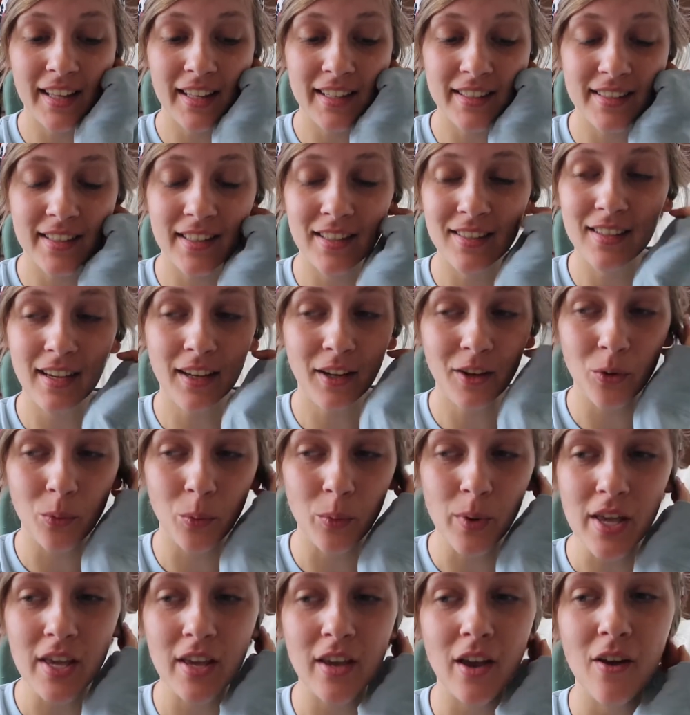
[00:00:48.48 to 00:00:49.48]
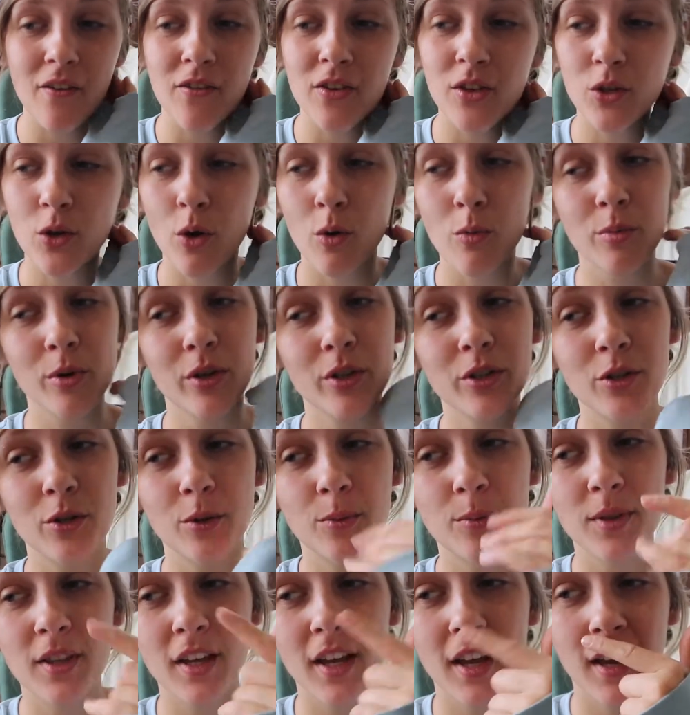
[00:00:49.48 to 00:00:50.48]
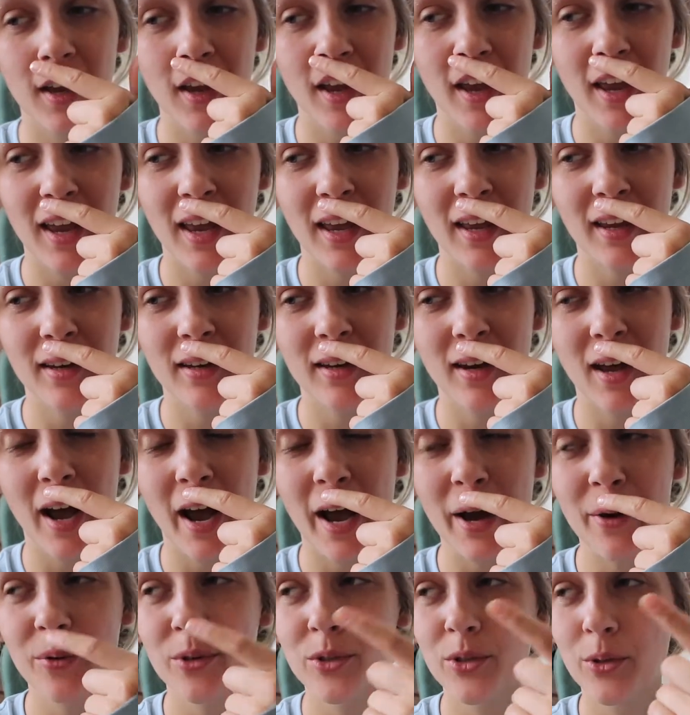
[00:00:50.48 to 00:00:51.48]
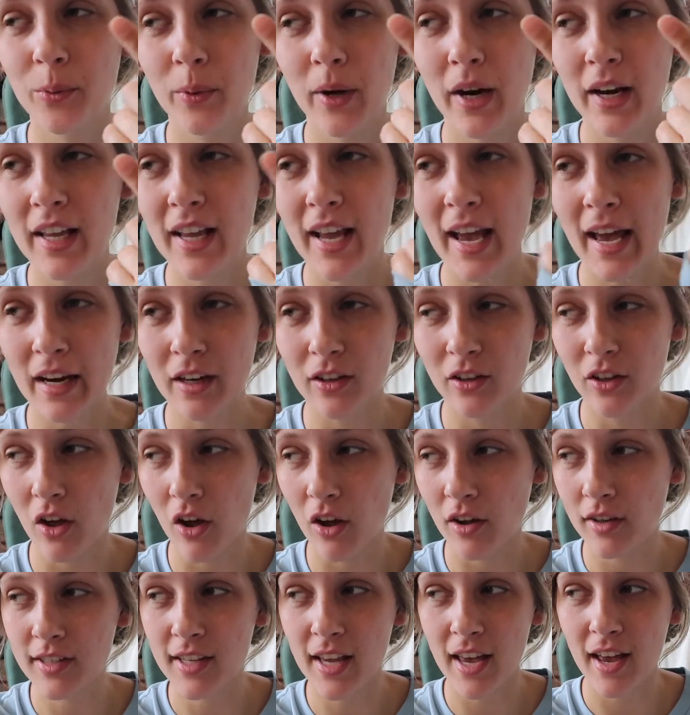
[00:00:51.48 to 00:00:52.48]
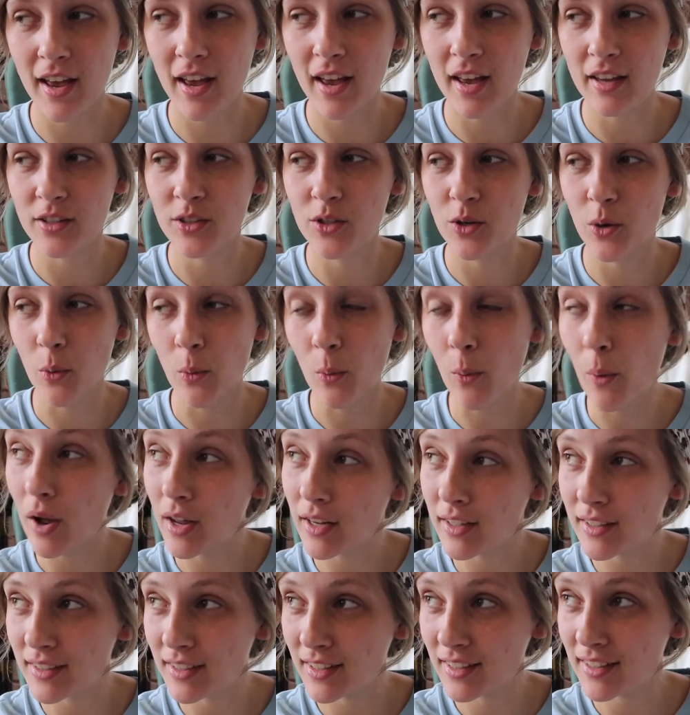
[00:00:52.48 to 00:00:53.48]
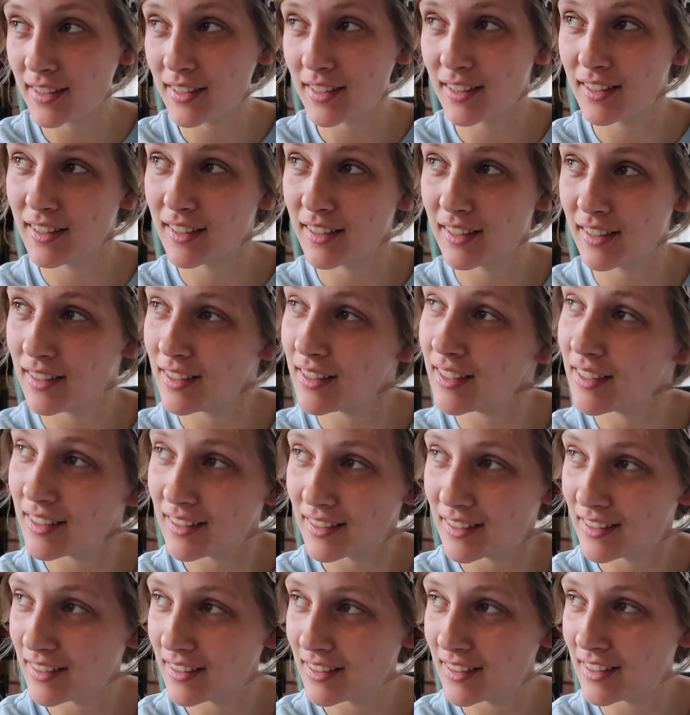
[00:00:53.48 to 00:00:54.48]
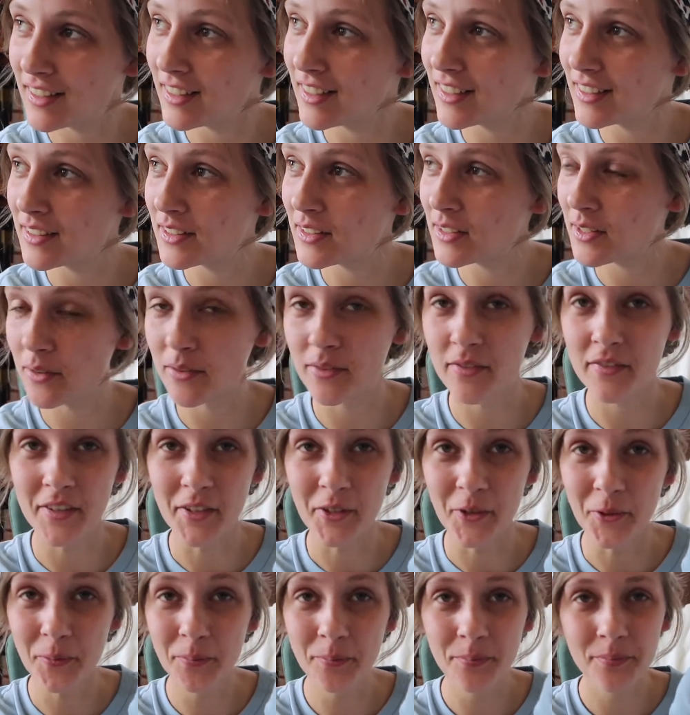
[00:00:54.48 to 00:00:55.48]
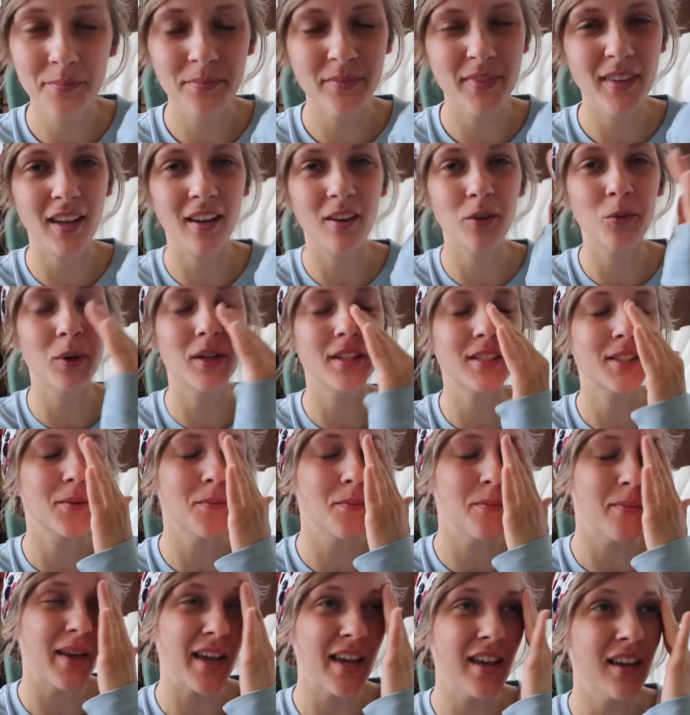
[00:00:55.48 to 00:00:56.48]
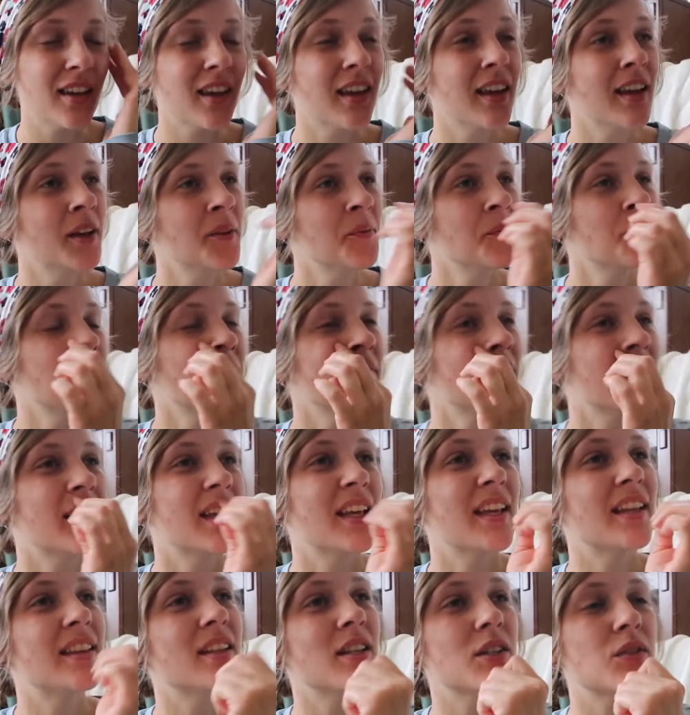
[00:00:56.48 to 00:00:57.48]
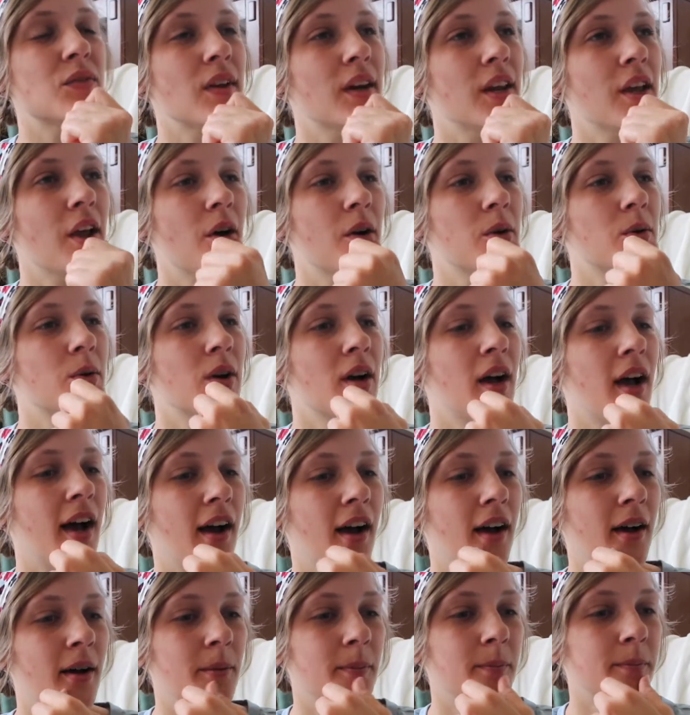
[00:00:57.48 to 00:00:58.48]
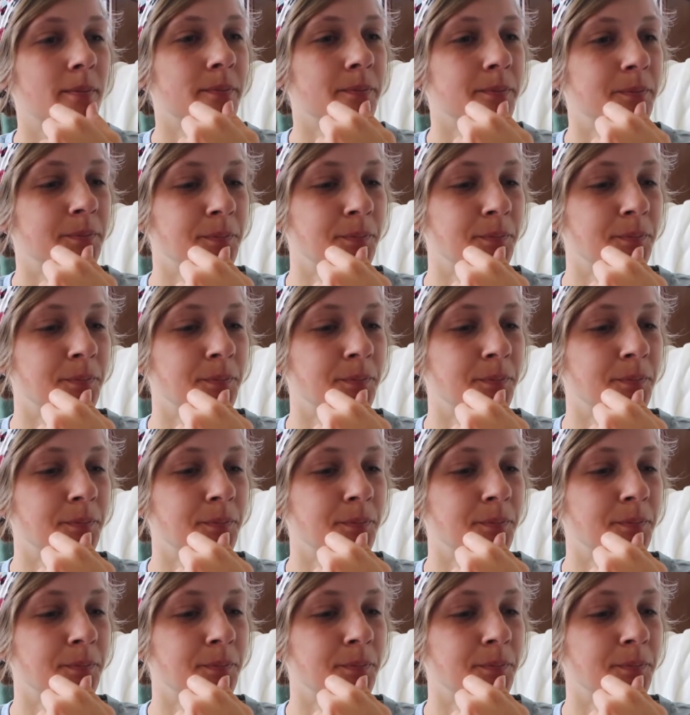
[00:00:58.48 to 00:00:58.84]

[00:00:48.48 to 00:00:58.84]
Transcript: it's the second week of this whole booktube thing and I was already at a loss as to what to film and what to make in this video. Um,